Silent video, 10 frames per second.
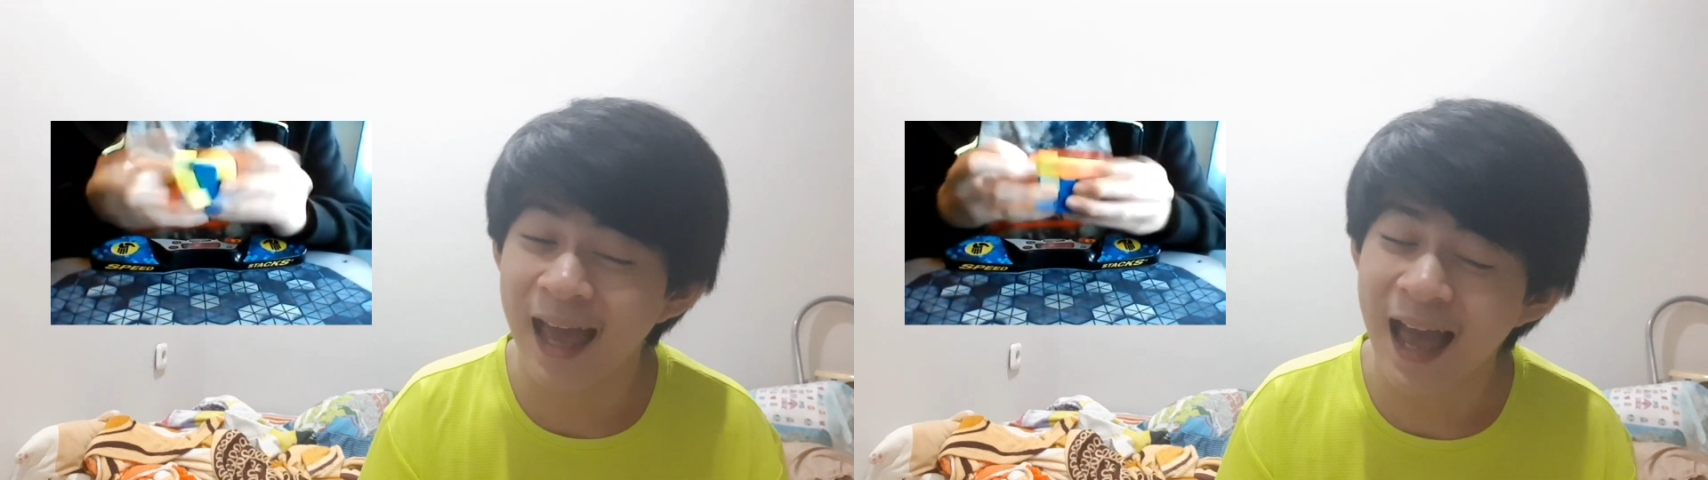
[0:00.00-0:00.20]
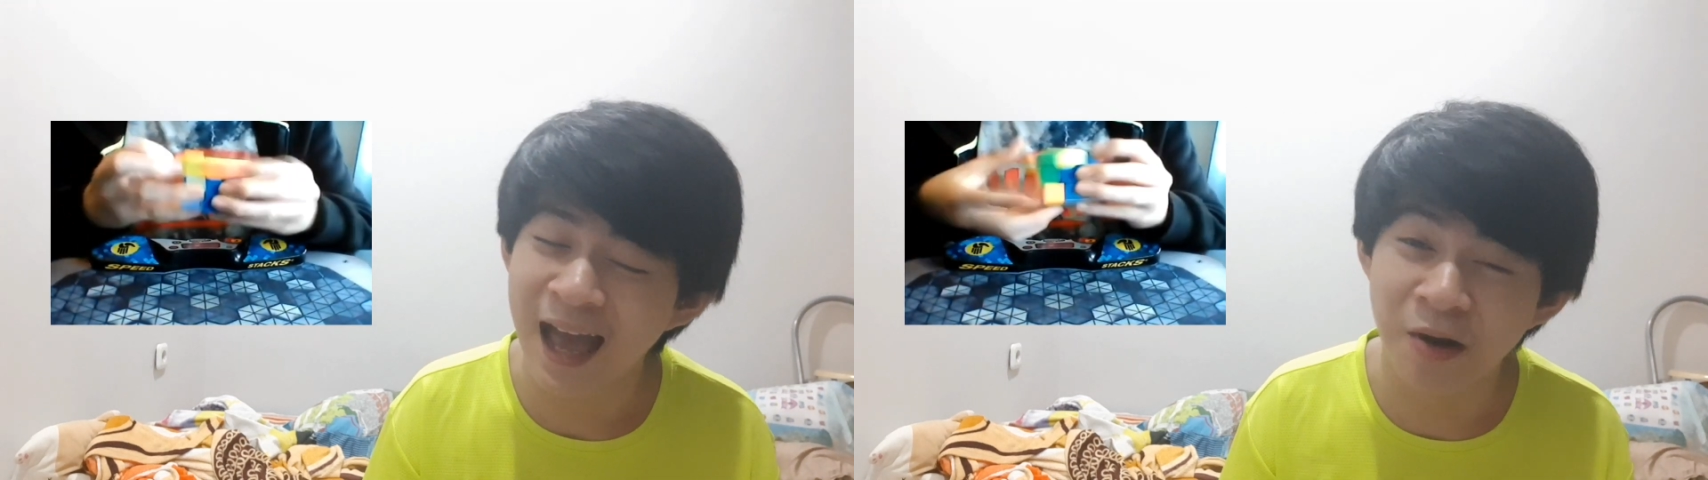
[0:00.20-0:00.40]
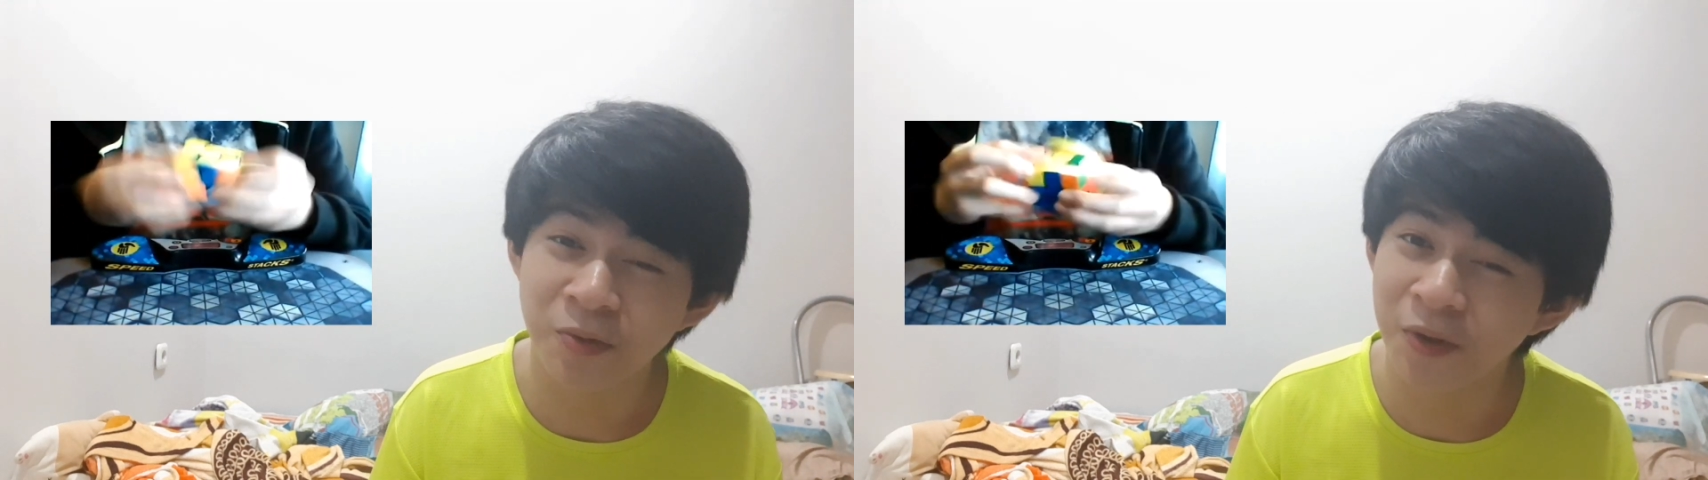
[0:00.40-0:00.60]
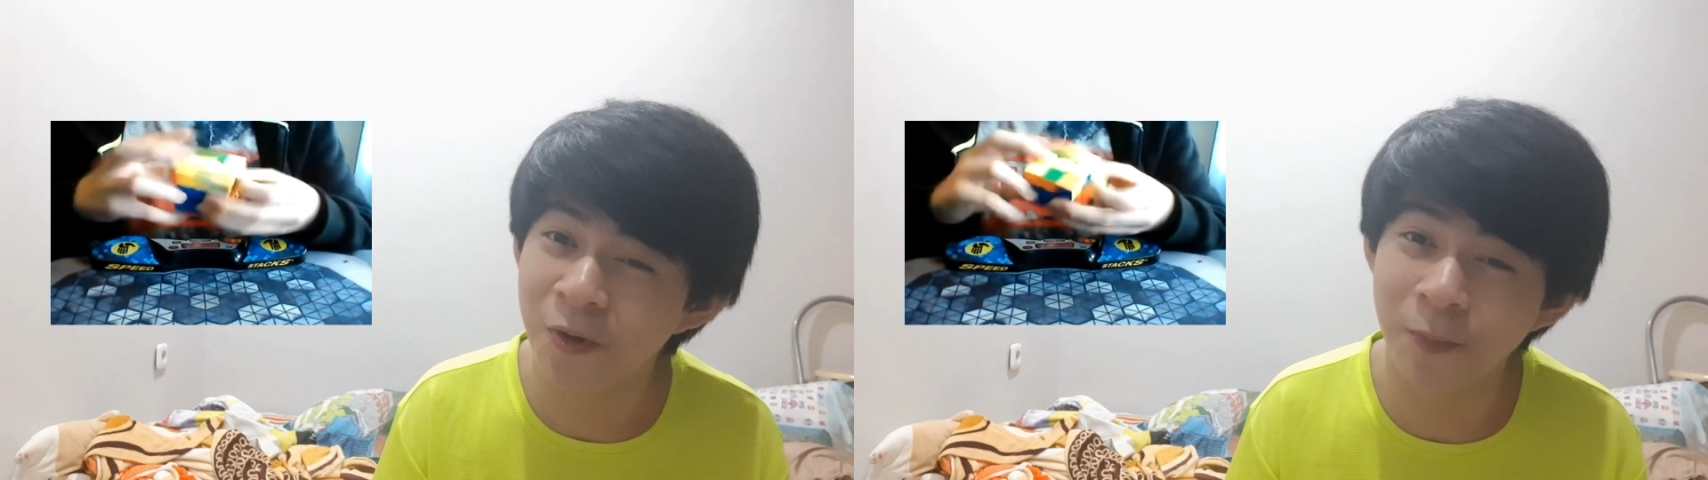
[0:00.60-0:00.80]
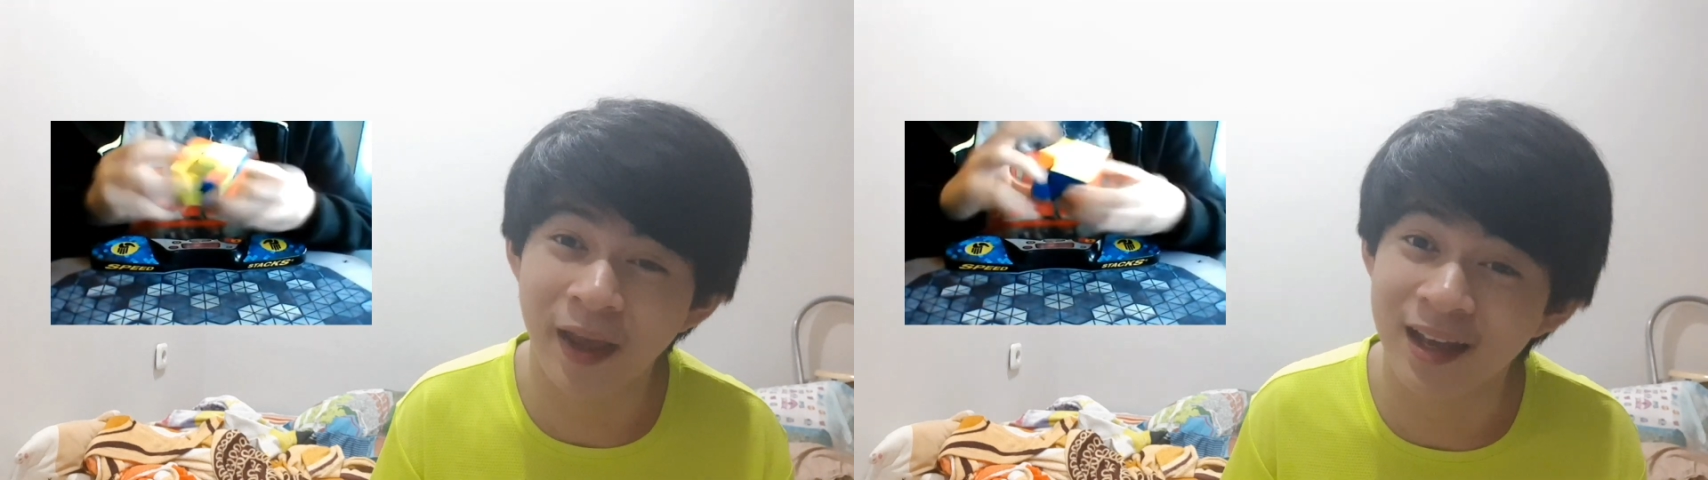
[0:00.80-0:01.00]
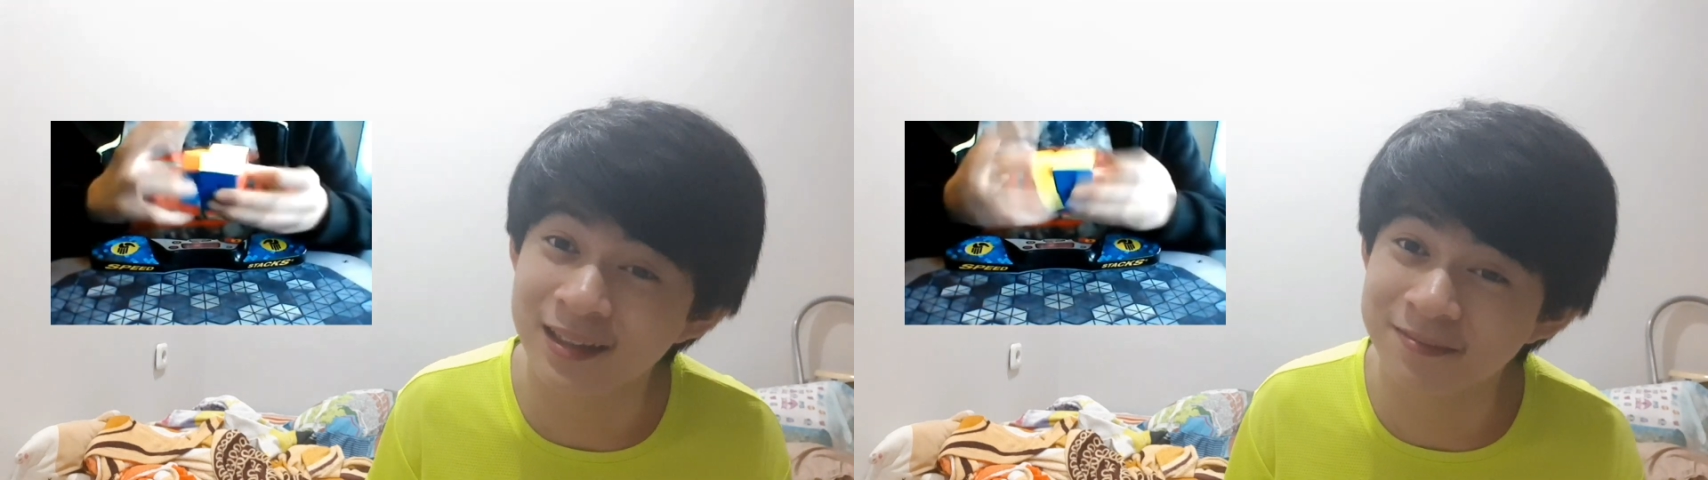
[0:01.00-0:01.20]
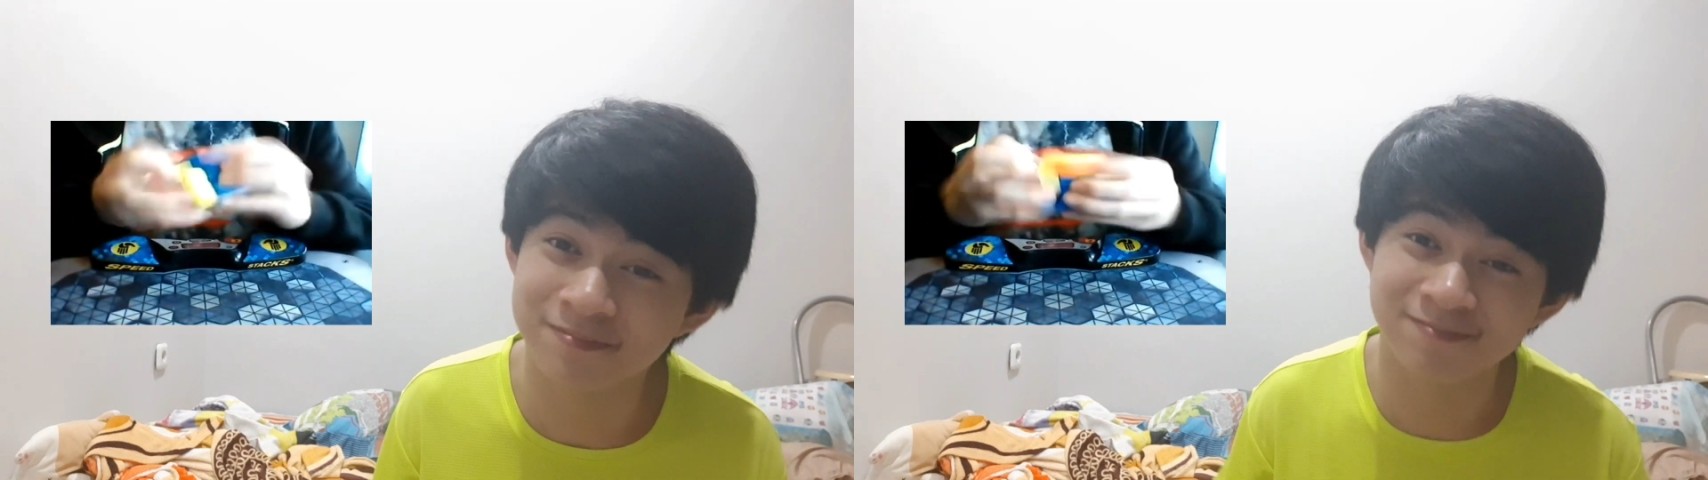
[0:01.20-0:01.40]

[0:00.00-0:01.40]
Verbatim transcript: I don't know, man.